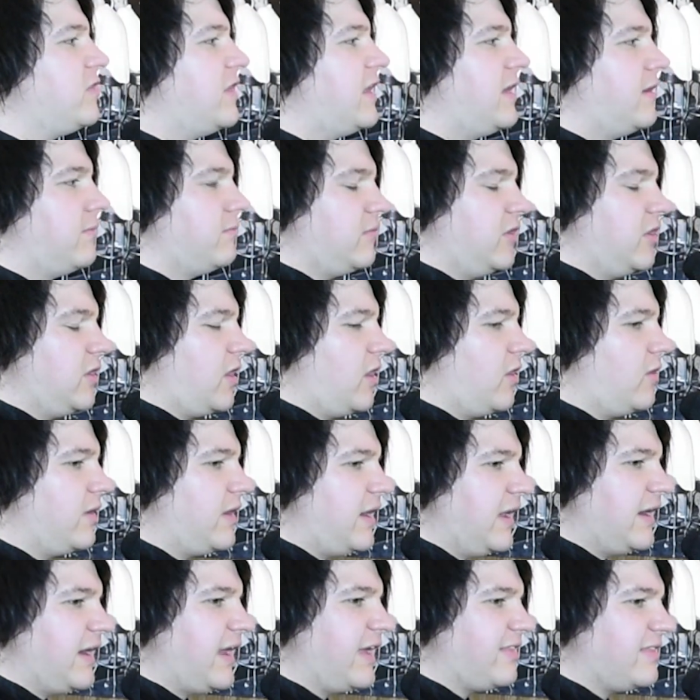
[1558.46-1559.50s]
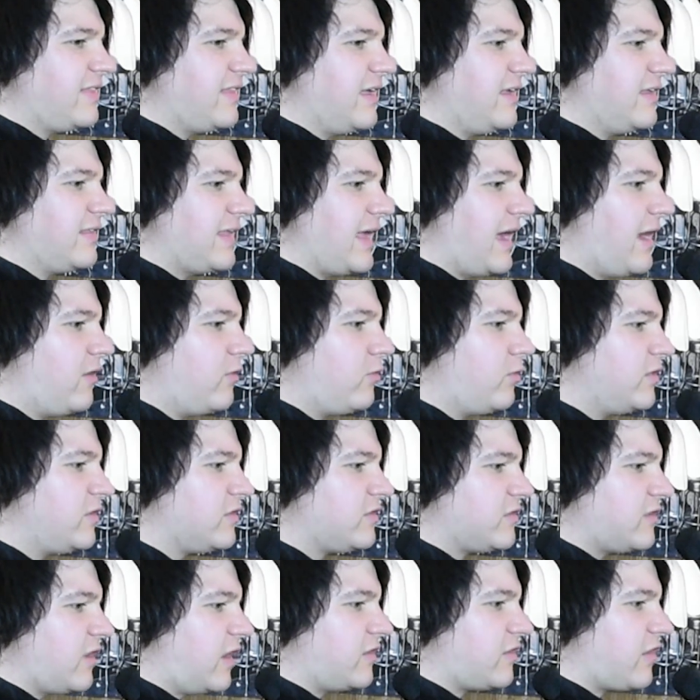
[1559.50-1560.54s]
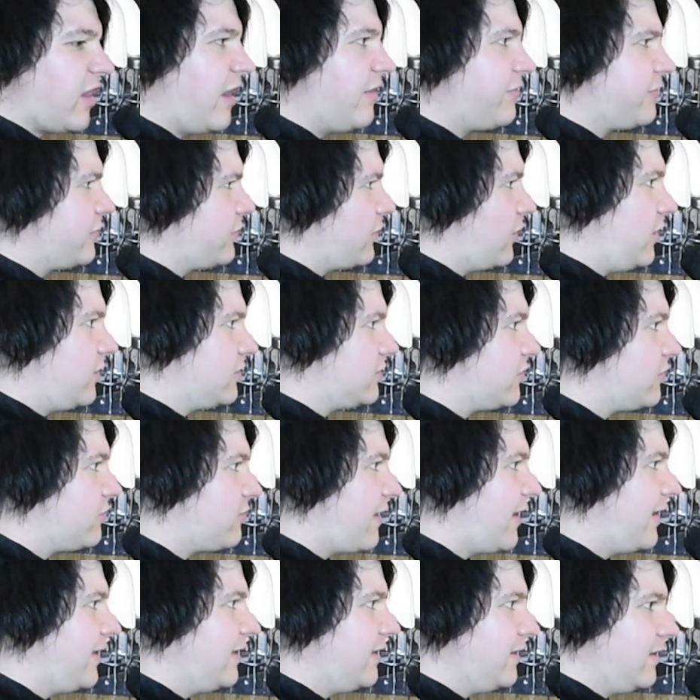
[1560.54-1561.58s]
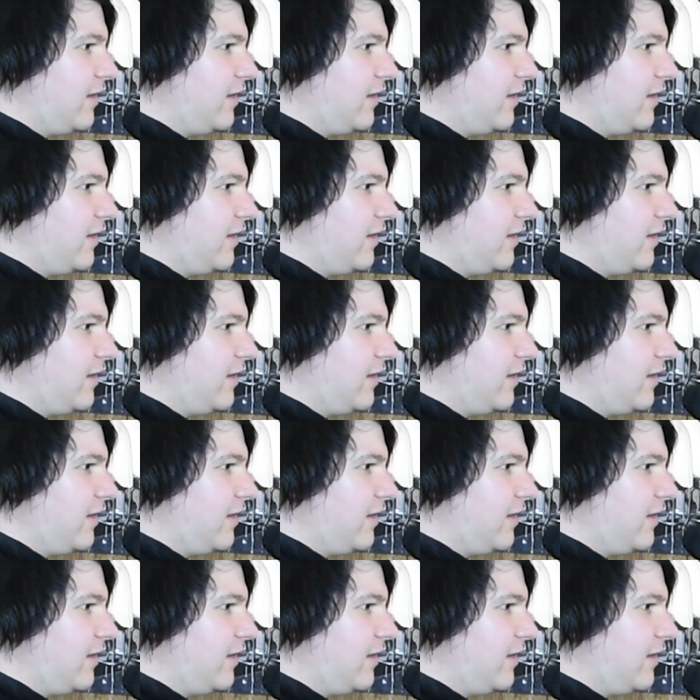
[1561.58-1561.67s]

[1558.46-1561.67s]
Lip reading: them, and I think that was a tough song to write.